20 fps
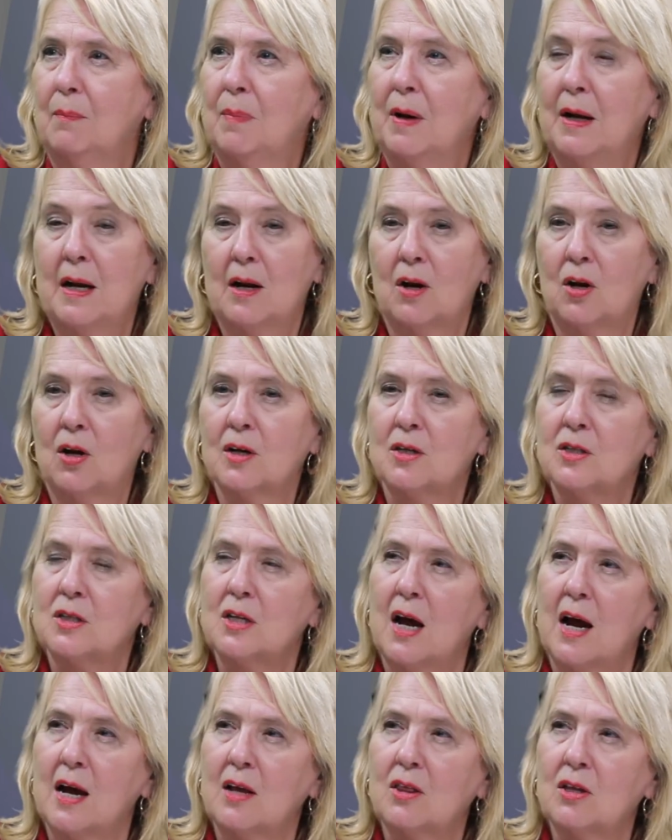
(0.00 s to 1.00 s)
But it looks
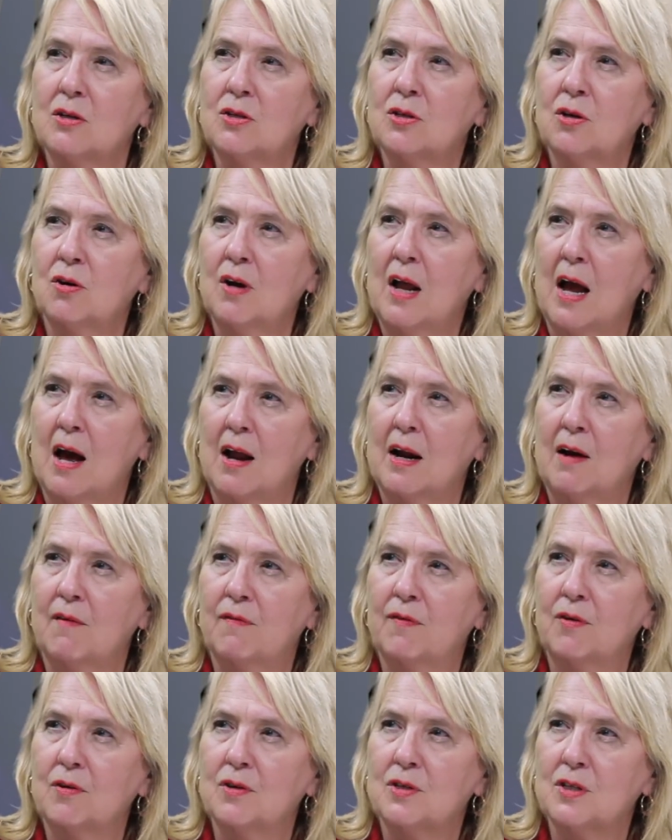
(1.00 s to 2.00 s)
like the turnout
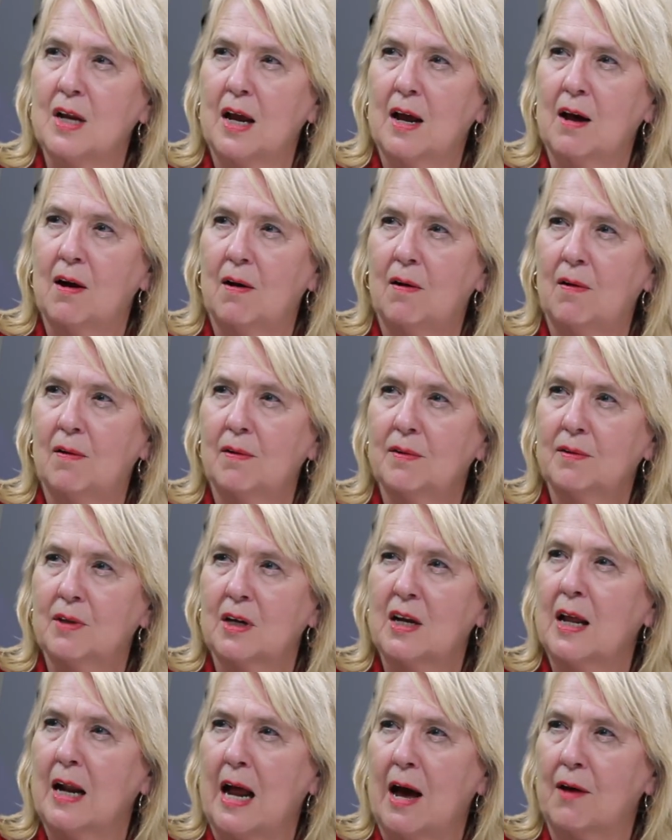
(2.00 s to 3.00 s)
efforts now, the
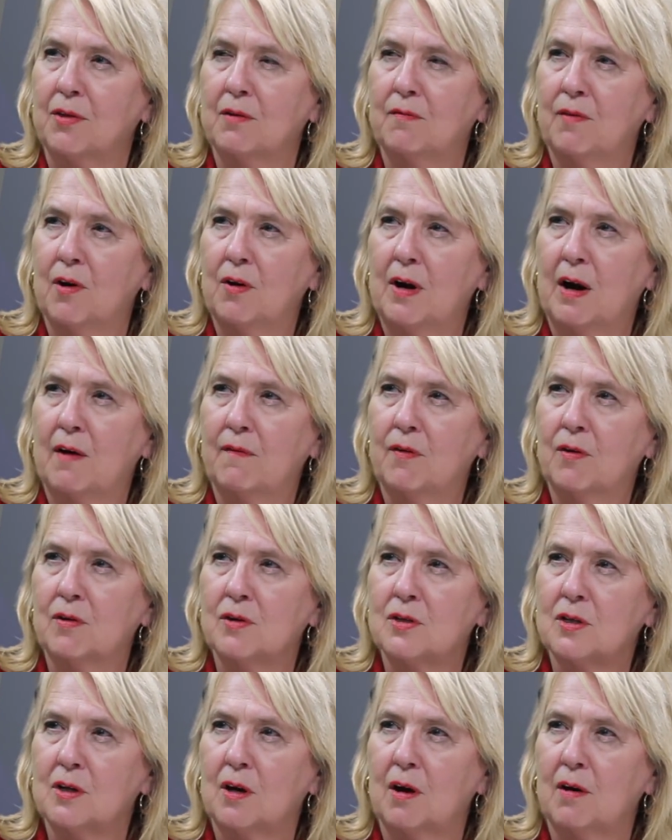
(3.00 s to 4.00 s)
get out the vote
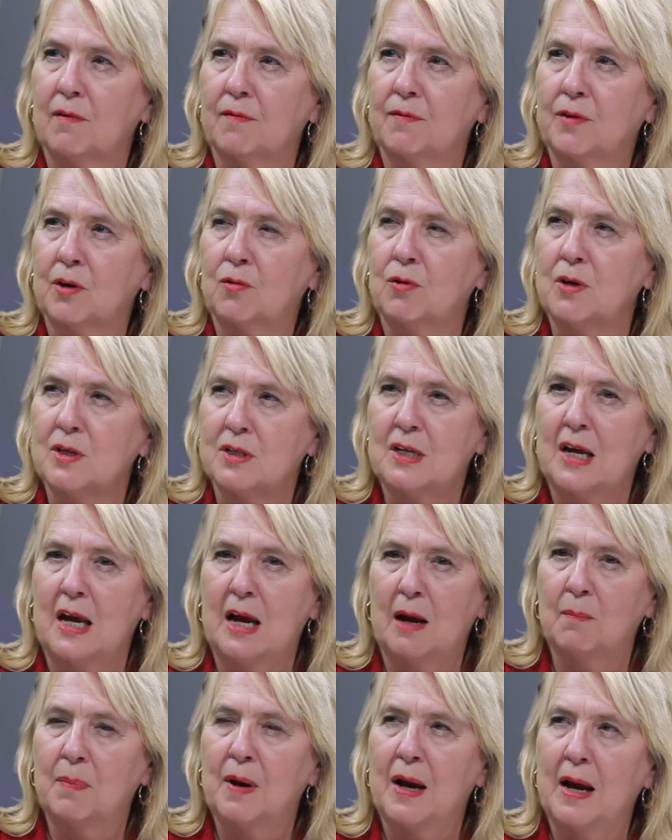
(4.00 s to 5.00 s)
efforts of the Chris
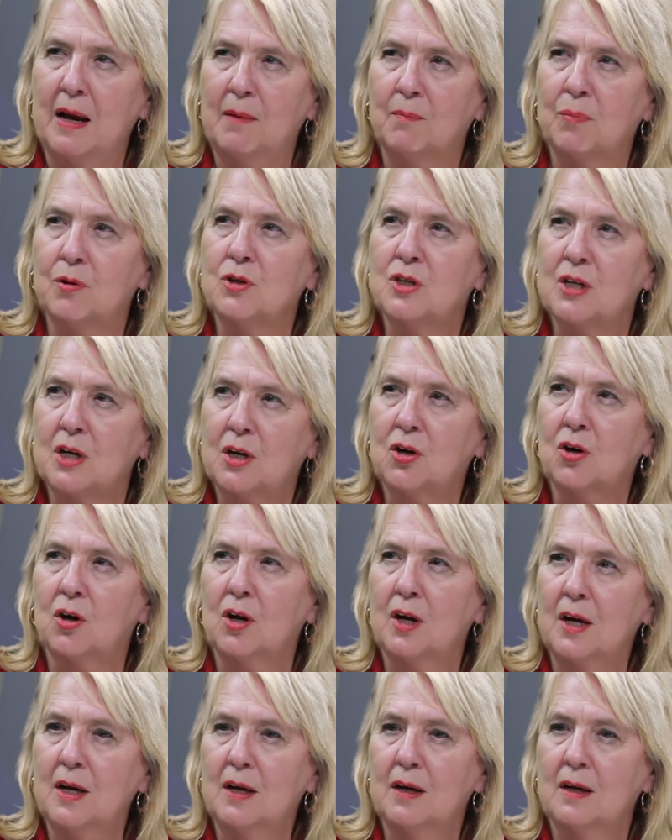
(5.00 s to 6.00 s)
campaign,
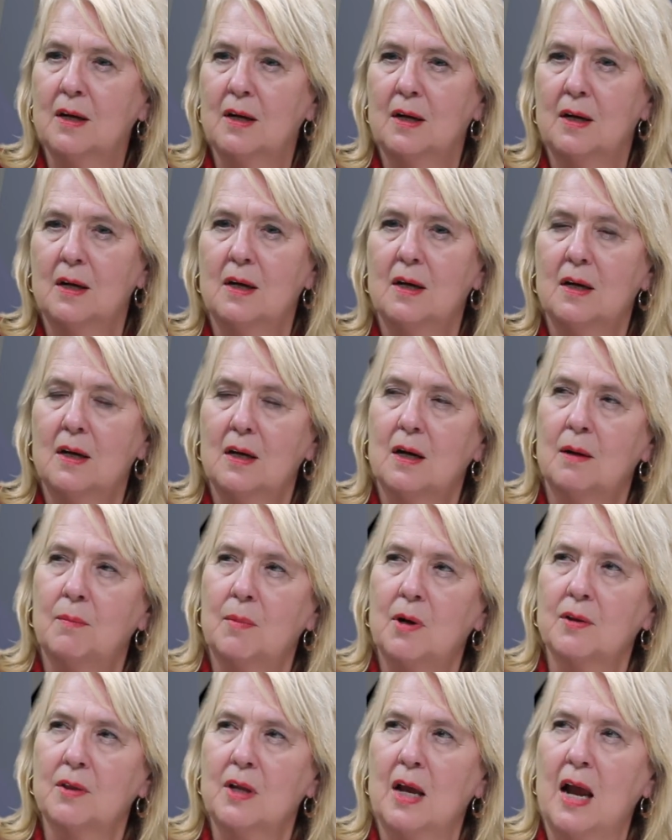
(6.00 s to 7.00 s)
particularly
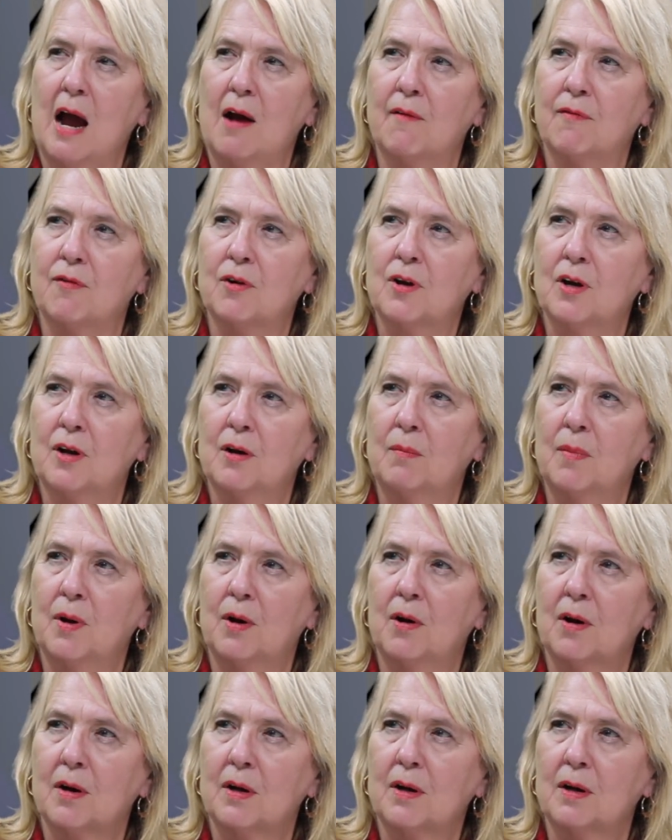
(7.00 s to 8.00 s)
among the African
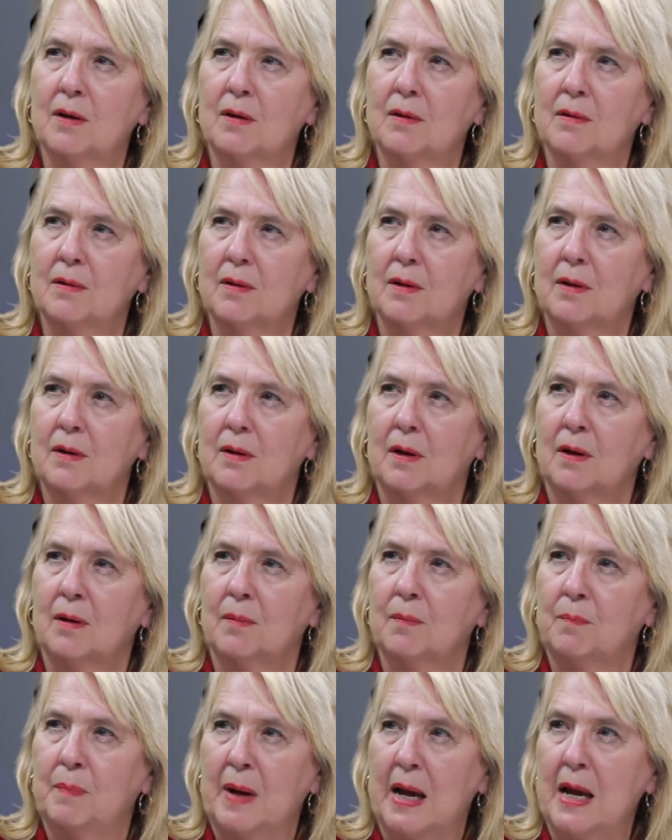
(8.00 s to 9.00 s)
American
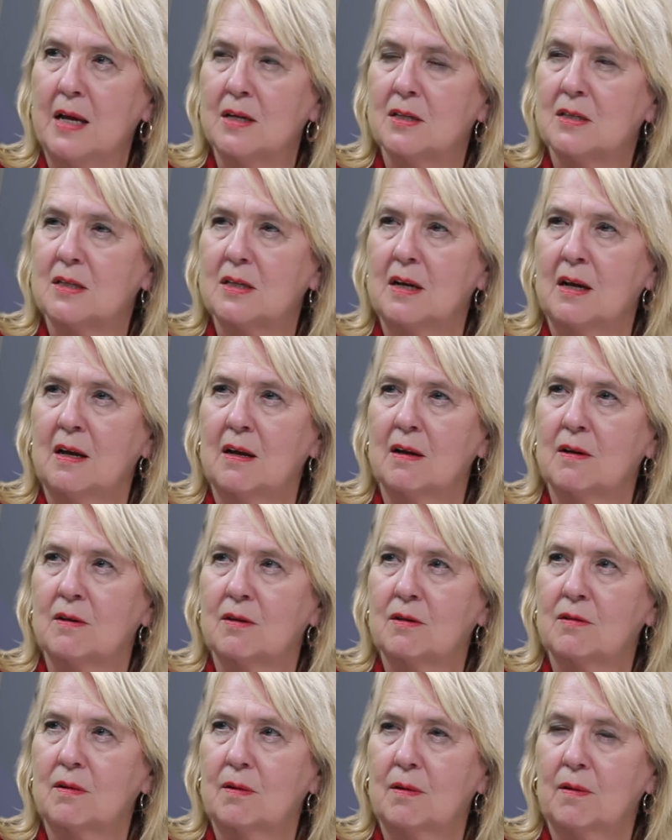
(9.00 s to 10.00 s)
base,
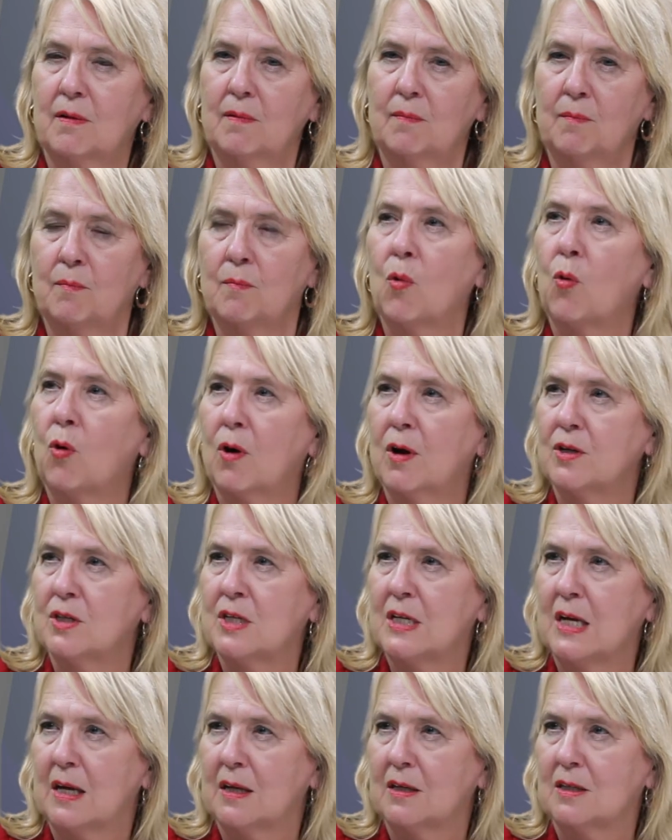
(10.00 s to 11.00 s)
is more
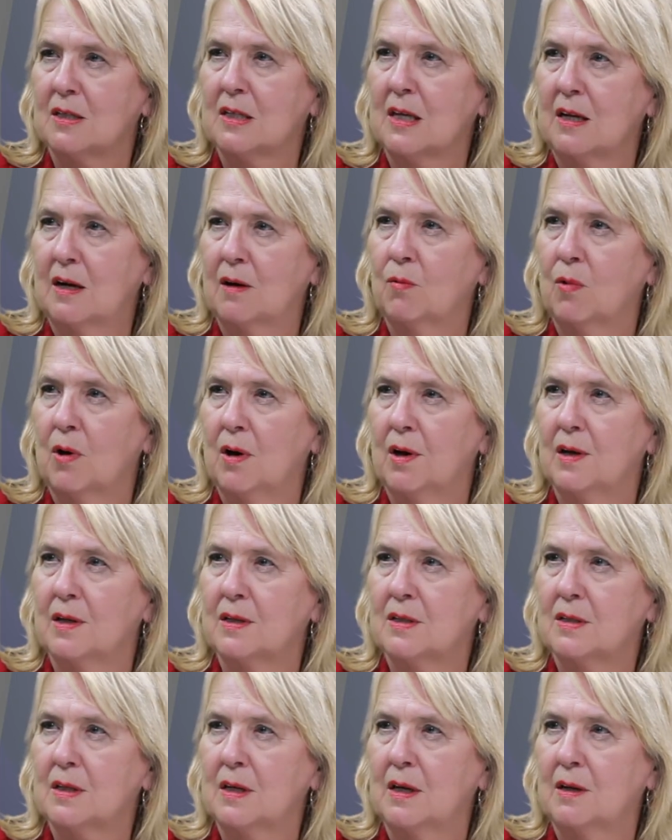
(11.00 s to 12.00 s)
intense than it
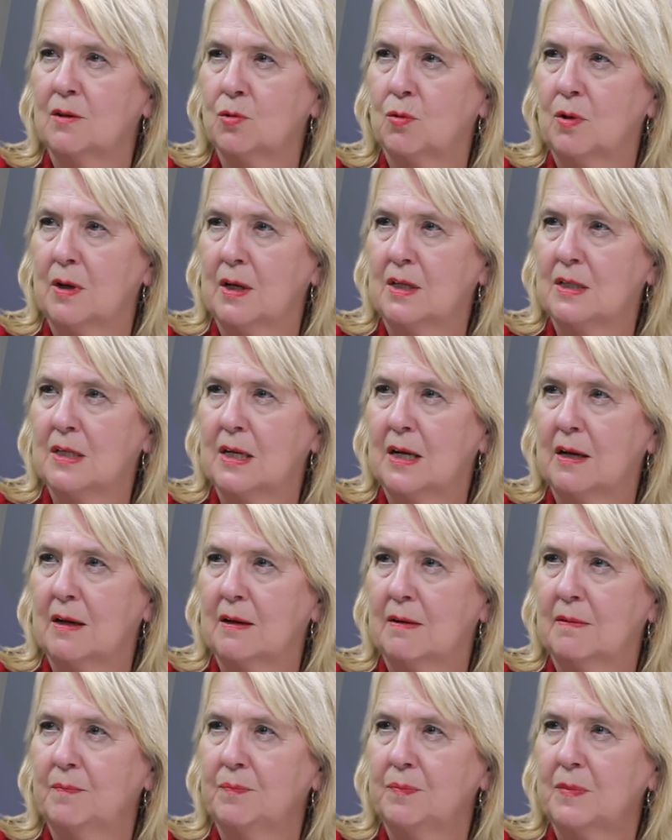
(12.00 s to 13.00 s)
was in
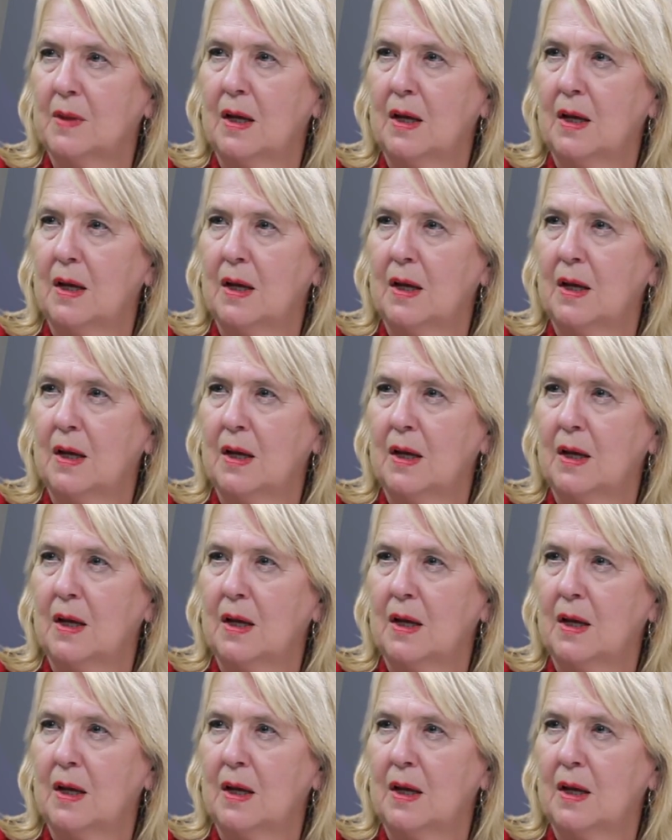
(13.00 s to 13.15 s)
2010.